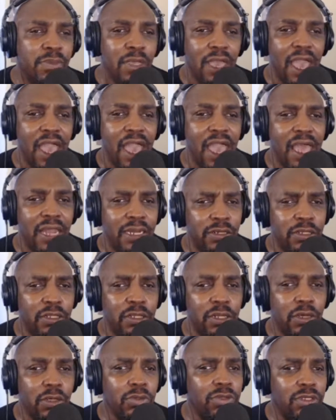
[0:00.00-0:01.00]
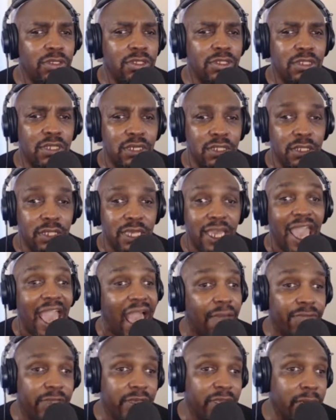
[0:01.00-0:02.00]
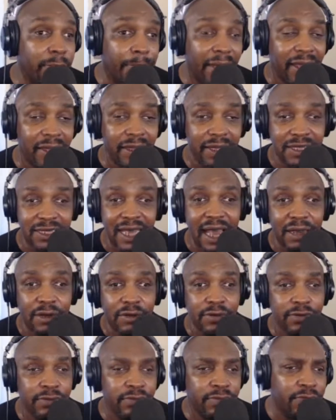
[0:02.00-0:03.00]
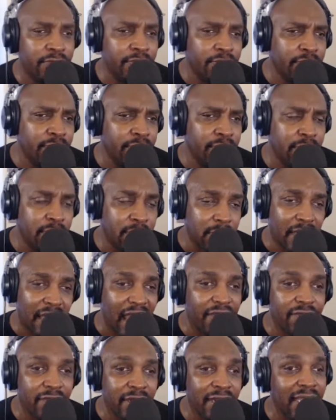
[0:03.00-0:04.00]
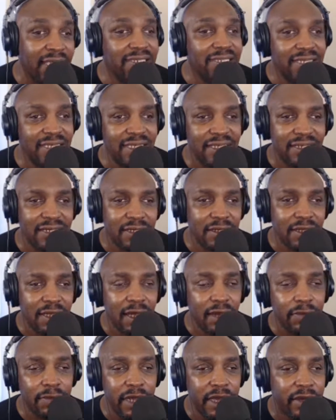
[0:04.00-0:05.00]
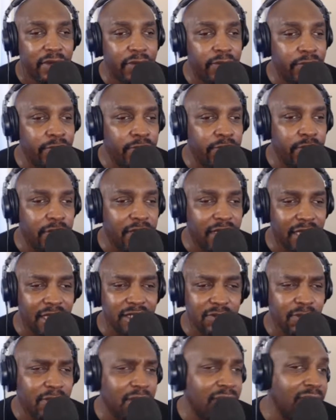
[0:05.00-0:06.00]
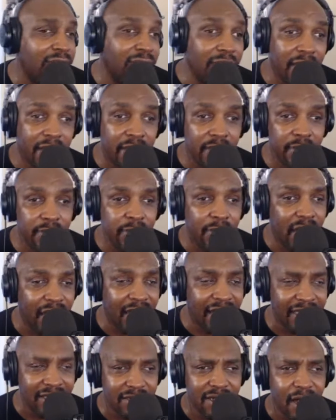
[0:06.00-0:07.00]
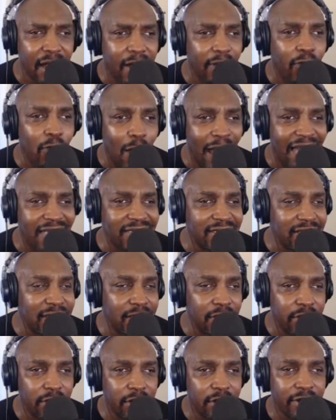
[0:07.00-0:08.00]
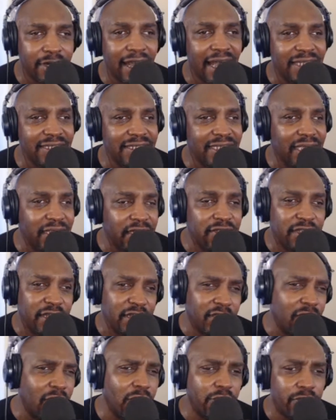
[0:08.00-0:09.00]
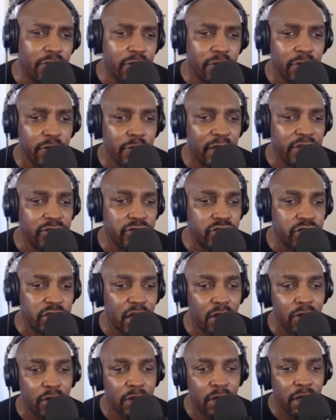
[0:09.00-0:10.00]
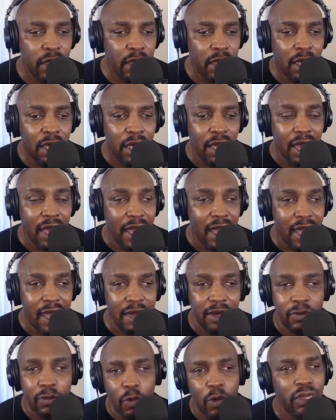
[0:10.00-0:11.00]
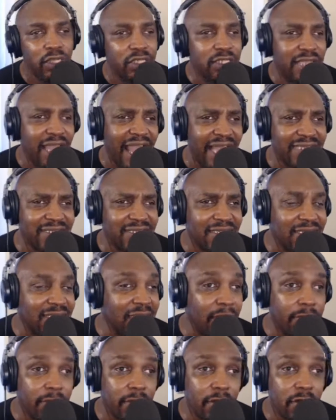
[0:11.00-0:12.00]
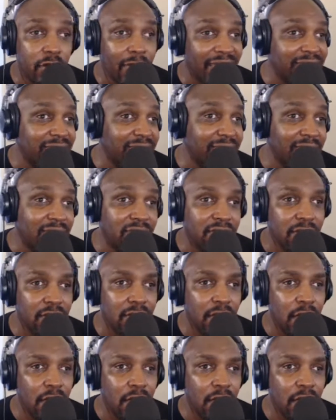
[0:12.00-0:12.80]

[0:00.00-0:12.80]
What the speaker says: and they have the compelling title, they have a nice decent thumbnail that gets me to click, and I started watching their content as they're going through the run of show, and wanted to ask a couple of questions